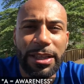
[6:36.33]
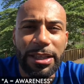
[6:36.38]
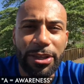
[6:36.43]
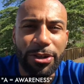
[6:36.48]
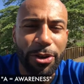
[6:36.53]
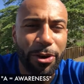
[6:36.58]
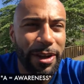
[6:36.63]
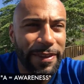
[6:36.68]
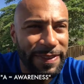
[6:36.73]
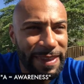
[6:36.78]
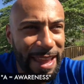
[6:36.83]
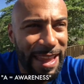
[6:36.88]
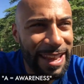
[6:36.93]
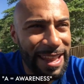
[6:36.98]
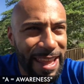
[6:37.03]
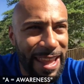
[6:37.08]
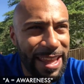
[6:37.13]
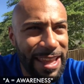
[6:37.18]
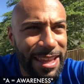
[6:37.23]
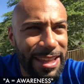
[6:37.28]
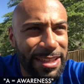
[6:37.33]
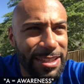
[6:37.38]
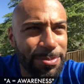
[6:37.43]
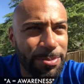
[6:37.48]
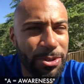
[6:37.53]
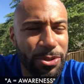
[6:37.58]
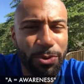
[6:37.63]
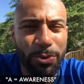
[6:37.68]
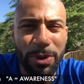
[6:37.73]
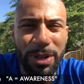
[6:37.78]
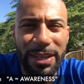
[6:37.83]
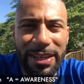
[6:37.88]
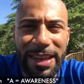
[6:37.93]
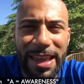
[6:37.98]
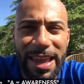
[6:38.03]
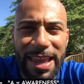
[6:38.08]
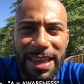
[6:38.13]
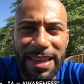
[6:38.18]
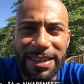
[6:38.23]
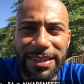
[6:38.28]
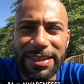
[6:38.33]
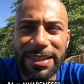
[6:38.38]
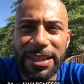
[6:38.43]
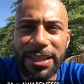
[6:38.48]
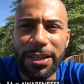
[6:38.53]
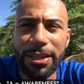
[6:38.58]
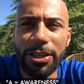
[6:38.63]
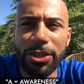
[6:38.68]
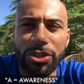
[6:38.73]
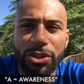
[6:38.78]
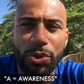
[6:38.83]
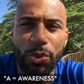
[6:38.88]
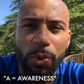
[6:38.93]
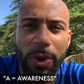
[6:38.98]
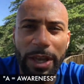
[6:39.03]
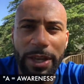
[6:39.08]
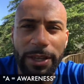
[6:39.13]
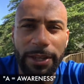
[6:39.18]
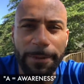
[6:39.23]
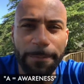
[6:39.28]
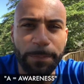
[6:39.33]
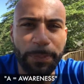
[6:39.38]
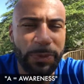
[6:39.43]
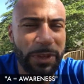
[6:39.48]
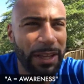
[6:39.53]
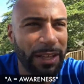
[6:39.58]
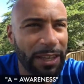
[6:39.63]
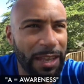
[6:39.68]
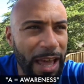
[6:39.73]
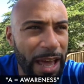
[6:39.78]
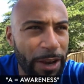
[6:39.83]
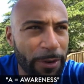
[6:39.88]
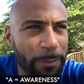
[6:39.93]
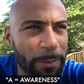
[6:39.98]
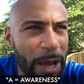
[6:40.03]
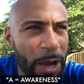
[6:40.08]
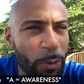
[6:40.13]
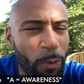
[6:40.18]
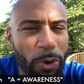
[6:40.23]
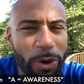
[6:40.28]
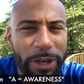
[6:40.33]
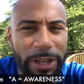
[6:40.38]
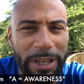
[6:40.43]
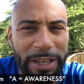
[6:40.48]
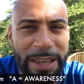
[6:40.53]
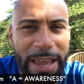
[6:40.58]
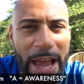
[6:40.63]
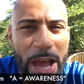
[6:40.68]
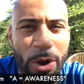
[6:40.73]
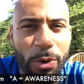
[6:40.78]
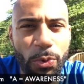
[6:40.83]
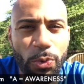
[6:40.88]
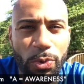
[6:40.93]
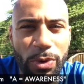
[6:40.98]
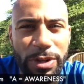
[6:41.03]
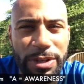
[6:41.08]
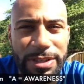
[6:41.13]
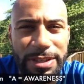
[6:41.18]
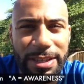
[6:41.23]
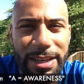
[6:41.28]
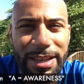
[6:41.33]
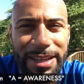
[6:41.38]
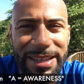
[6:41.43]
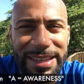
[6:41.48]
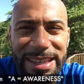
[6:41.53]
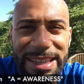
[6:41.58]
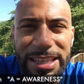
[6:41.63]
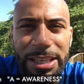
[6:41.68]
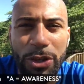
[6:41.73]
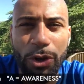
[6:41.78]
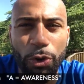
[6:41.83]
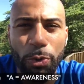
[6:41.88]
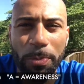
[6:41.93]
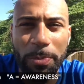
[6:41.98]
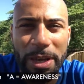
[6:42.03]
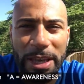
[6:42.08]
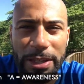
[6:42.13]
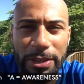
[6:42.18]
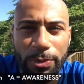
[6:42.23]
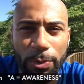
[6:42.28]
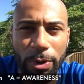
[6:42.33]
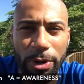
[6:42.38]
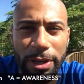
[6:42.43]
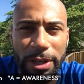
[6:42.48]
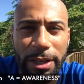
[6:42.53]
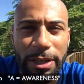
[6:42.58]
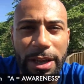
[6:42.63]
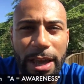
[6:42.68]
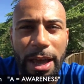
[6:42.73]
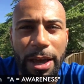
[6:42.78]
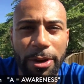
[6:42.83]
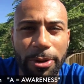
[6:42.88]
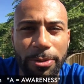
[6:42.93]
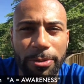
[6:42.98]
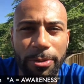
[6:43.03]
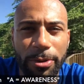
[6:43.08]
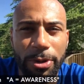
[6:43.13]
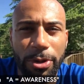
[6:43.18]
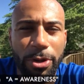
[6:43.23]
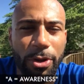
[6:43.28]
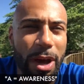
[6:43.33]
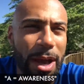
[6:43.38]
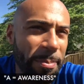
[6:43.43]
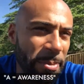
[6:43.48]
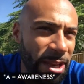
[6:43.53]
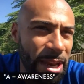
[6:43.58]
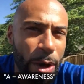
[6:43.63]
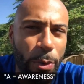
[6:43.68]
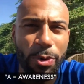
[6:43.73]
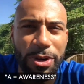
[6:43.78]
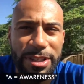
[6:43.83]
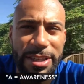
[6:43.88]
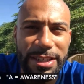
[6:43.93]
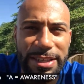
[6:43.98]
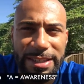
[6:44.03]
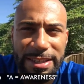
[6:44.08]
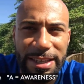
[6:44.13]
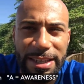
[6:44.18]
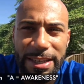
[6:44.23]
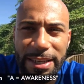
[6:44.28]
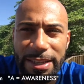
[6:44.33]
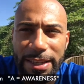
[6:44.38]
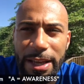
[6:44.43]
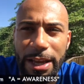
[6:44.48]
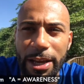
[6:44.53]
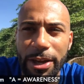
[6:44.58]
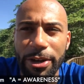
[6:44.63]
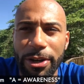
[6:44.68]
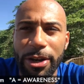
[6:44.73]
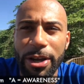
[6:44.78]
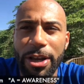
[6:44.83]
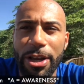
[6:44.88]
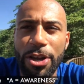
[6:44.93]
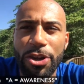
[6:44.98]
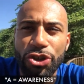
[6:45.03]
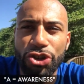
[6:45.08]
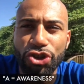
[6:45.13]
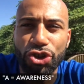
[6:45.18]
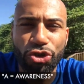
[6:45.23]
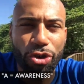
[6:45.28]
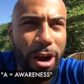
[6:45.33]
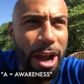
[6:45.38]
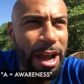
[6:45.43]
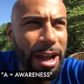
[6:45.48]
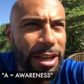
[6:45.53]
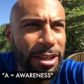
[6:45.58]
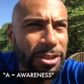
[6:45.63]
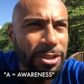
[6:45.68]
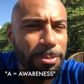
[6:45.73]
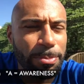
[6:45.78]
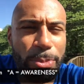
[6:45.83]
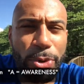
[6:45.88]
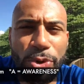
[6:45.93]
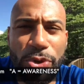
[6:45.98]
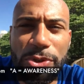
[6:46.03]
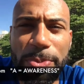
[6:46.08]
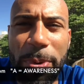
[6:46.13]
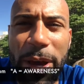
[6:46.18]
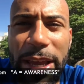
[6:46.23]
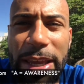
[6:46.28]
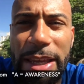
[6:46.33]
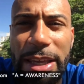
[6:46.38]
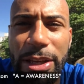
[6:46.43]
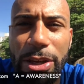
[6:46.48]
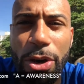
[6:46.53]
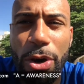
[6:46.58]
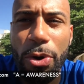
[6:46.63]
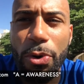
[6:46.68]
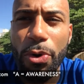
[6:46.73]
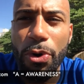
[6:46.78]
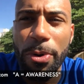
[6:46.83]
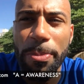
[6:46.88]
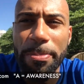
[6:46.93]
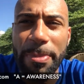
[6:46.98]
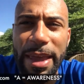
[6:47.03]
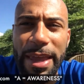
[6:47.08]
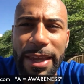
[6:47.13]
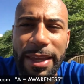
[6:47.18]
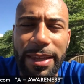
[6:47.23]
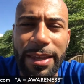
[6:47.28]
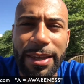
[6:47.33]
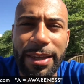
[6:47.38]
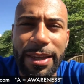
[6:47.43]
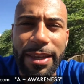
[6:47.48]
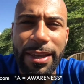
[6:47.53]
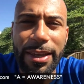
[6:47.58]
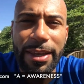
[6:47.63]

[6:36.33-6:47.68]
you know, at that age, between 18 and 20, a lot of my working out was ego-based working out. You know, I mean, I wasn't sitting there trying to boost my ego or make